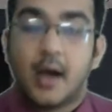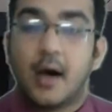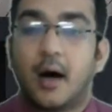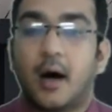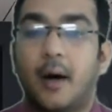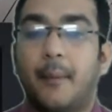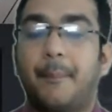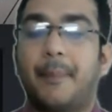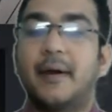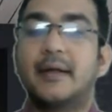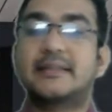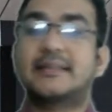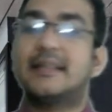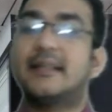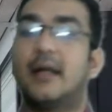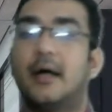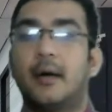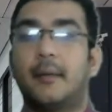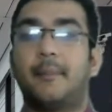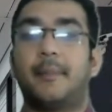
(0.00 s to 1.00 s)
A
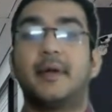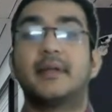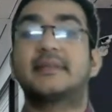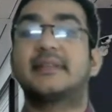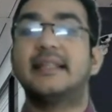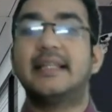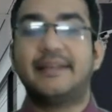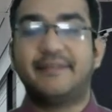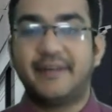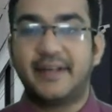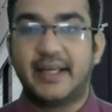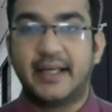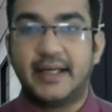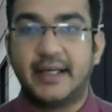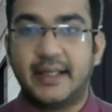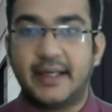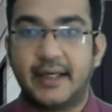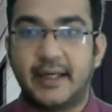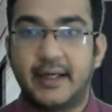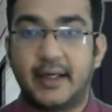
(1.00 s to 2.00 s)
person living
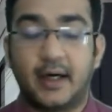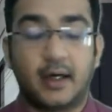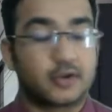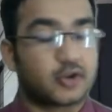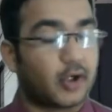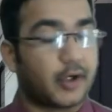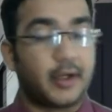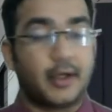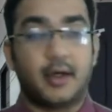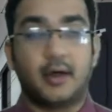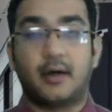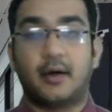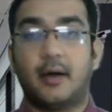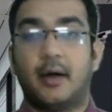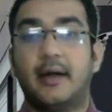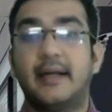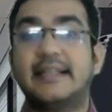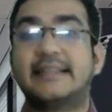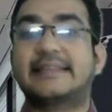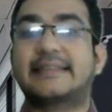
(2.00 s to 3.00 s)
in India,
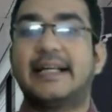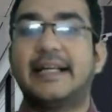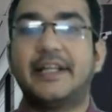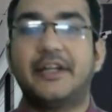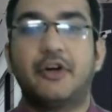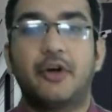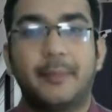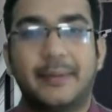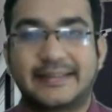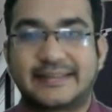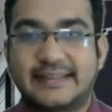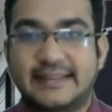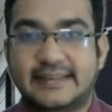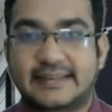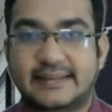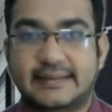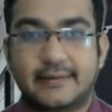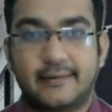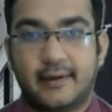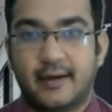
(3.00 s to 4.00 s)
discontinued
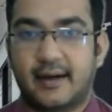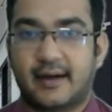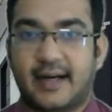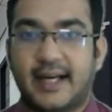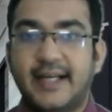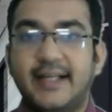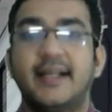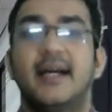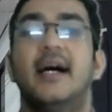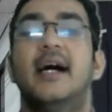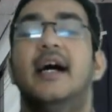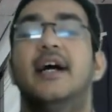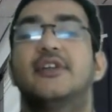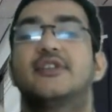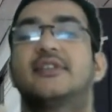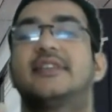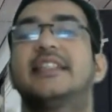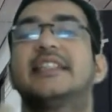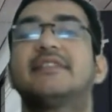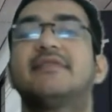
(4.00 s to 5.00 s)
business, right?
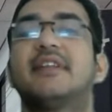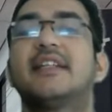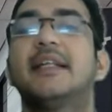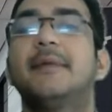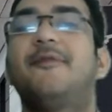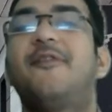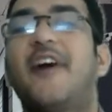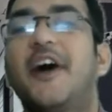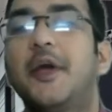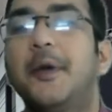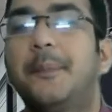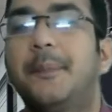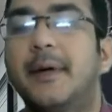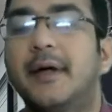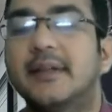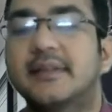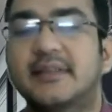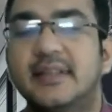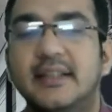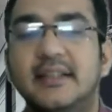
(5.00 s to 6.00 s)
So these were the 5
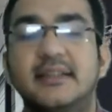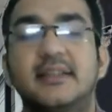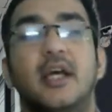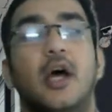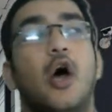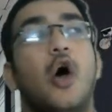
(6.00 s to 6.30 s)
persons